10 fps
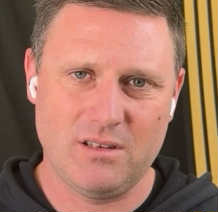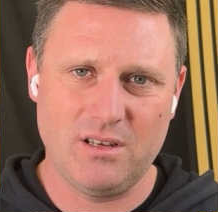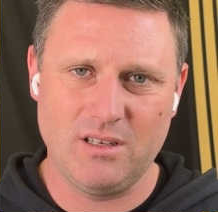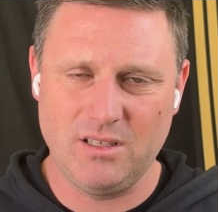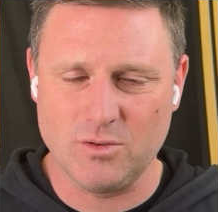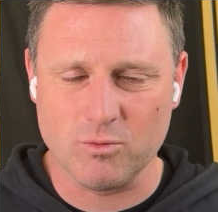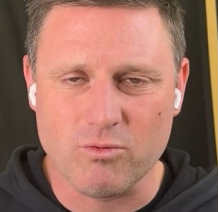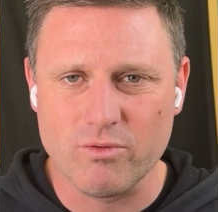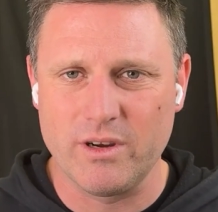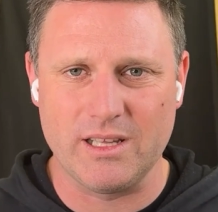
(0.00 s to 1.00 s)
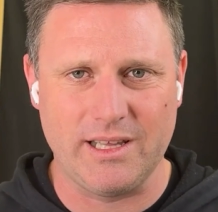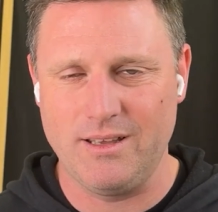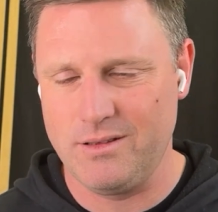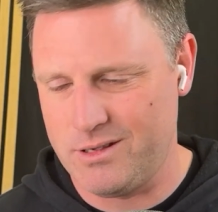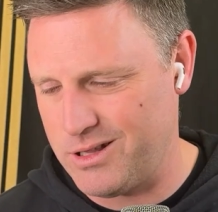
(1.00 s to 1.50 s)
is
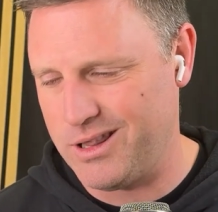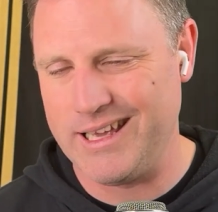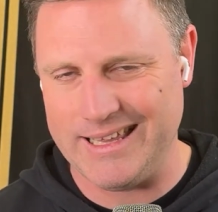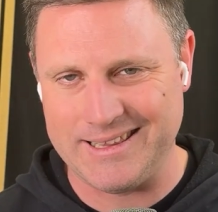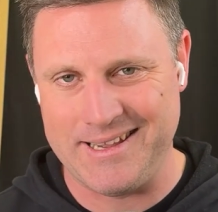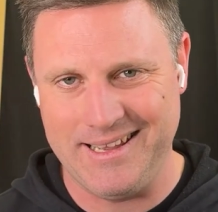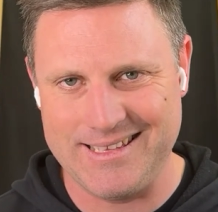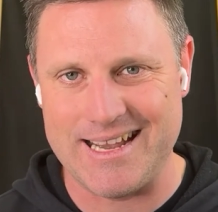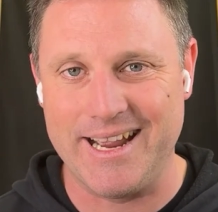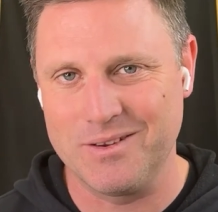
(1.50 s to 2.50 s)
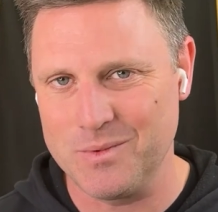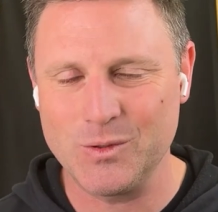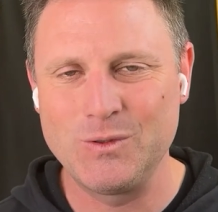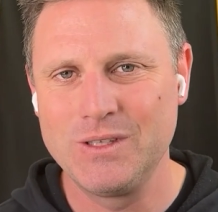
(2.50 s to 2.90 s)
really clearly attainable.